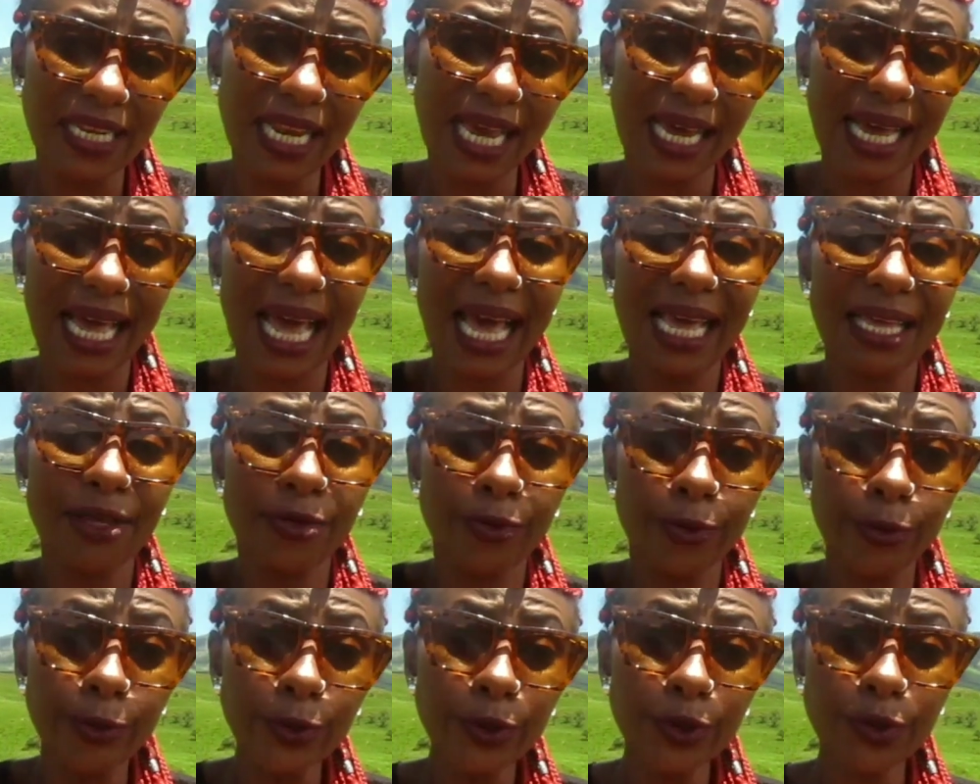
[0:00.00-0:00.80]
like I
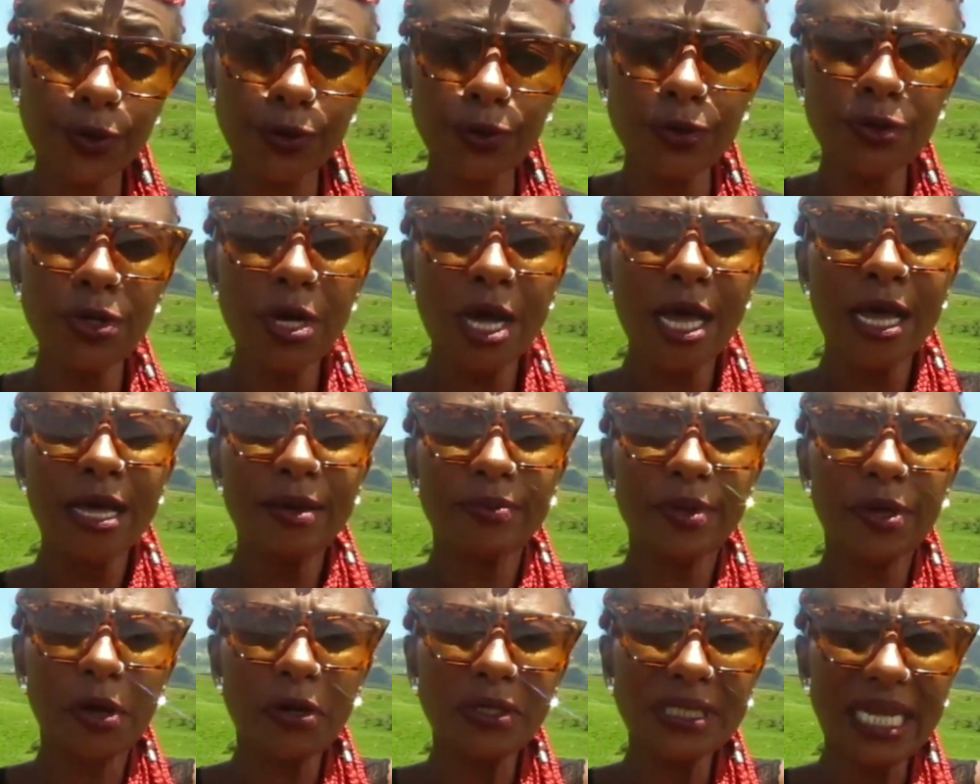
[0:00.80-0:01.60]
used to
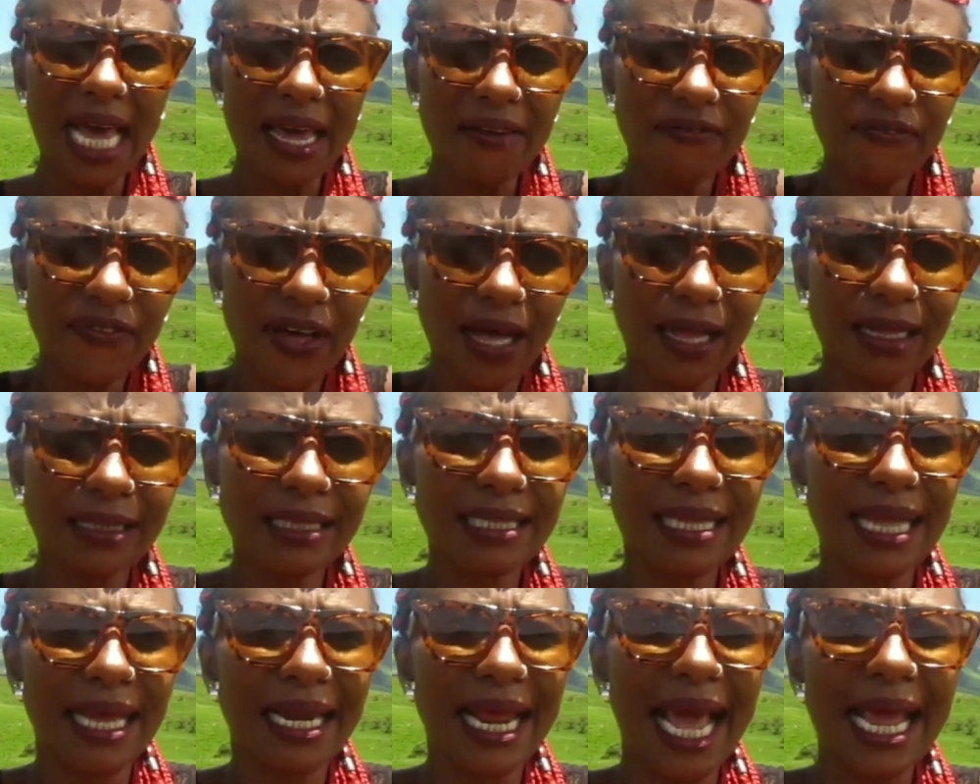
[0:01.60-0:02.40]
because I
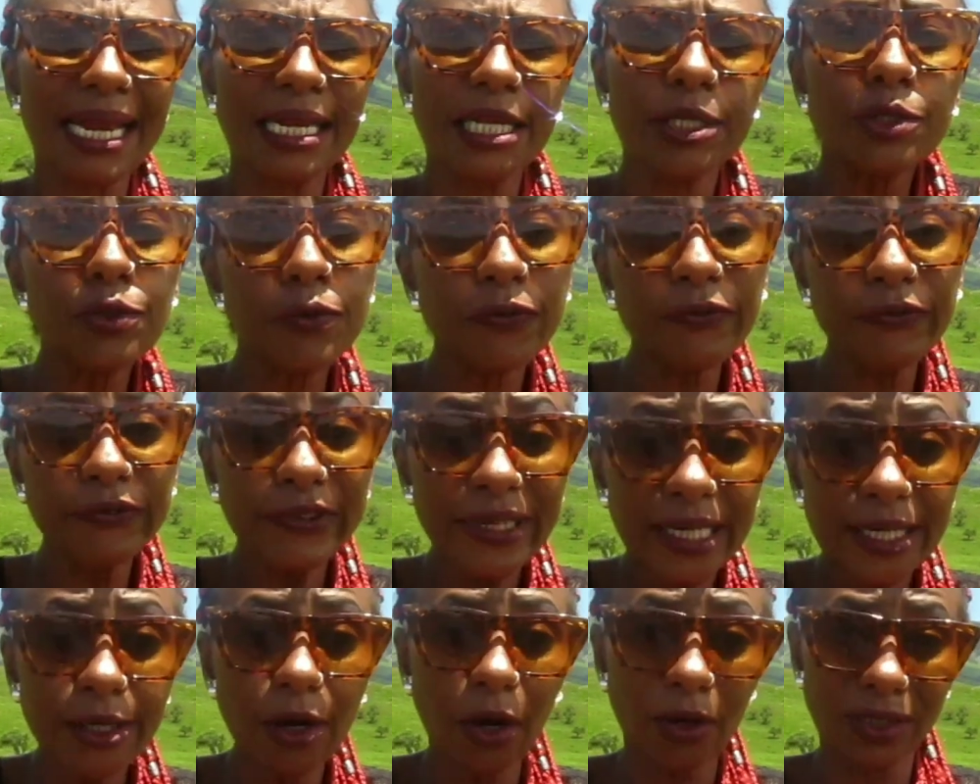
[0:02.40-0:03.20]
felt that I need to
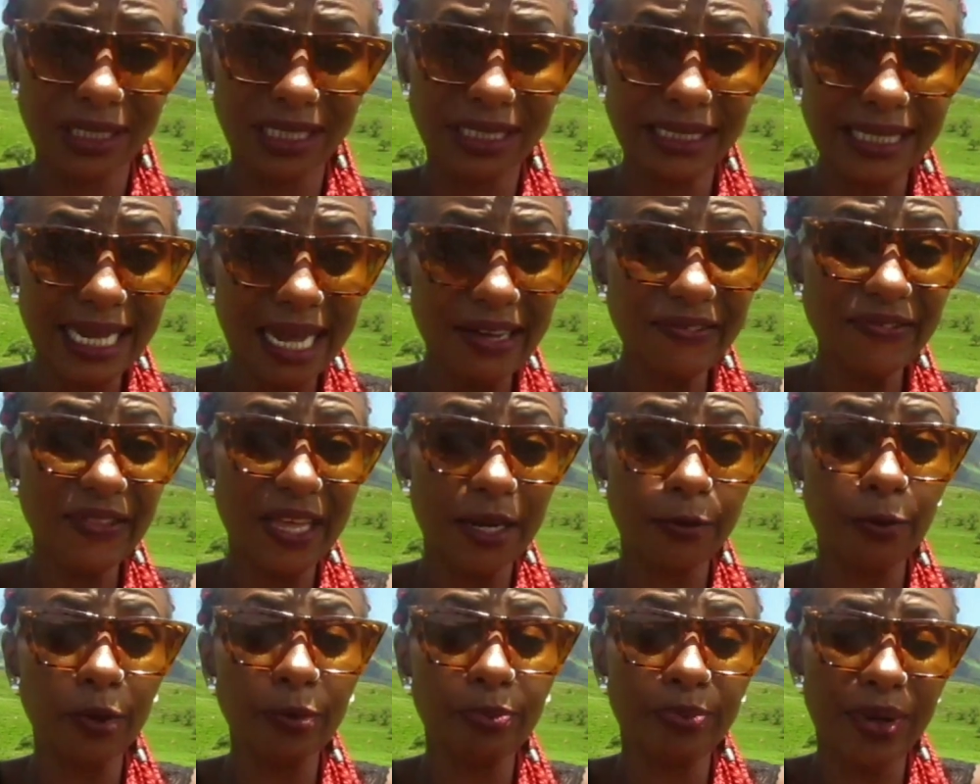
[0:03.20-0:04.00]
feed on stuff
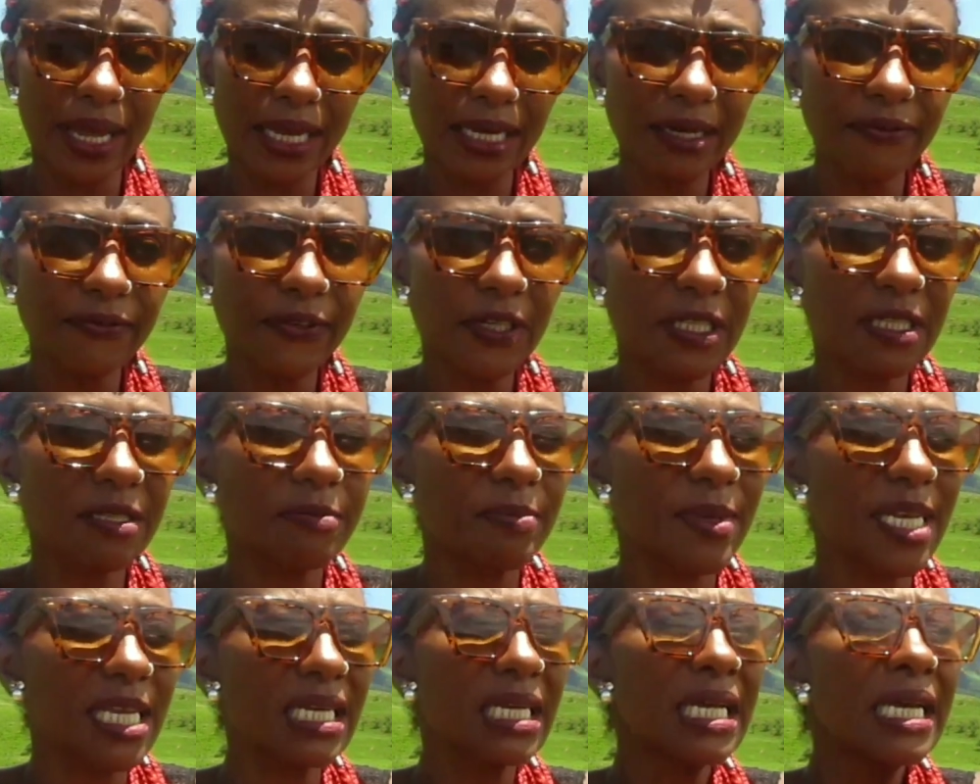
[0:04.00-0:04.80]
that will benefit
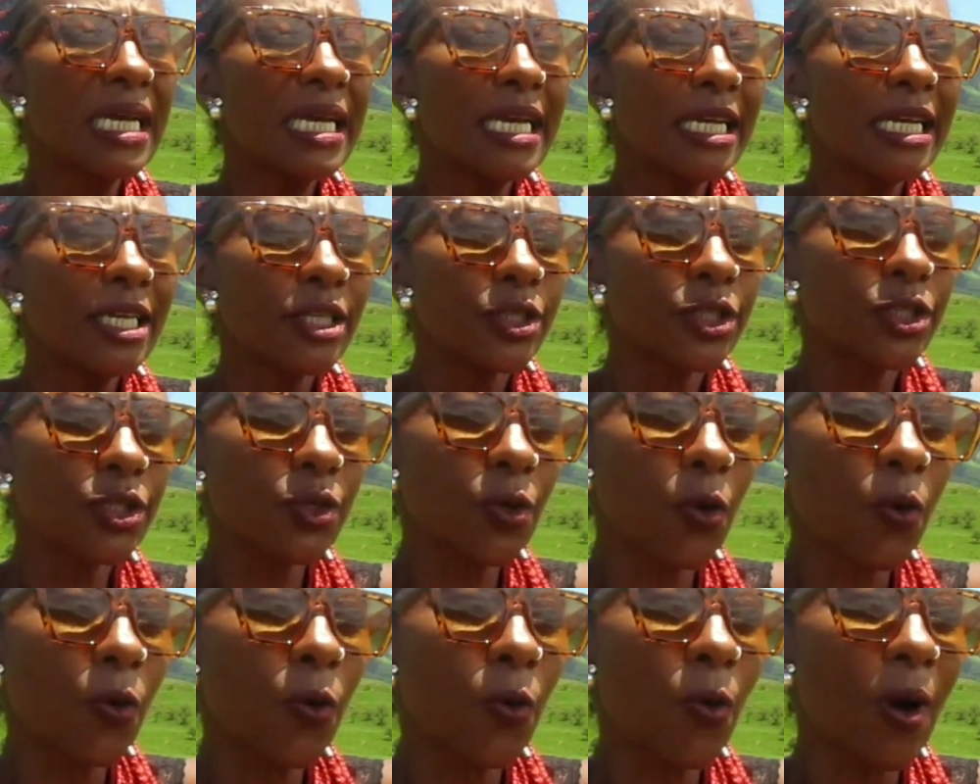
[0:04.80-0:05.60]
me.
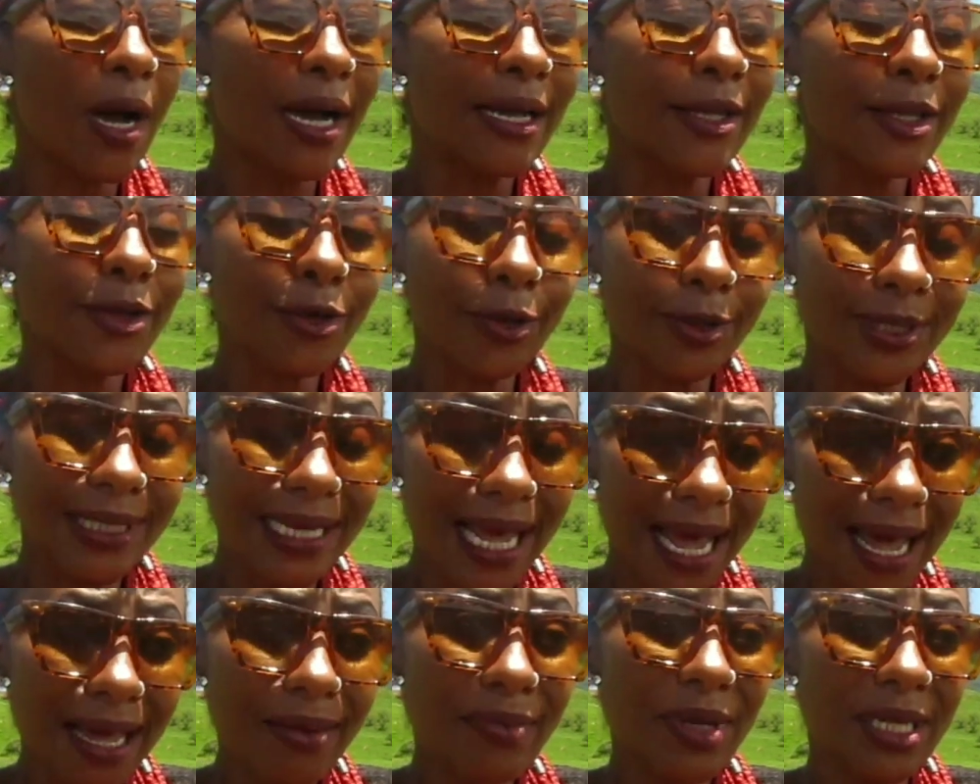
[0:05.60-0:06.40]
So your
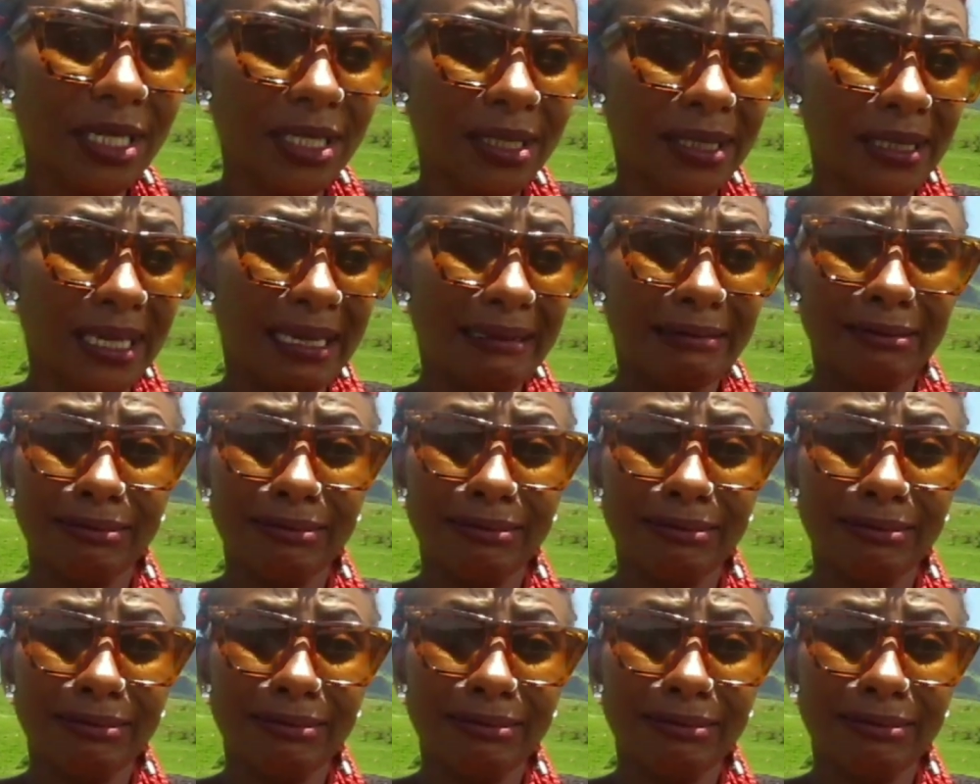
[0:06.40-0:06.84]
time is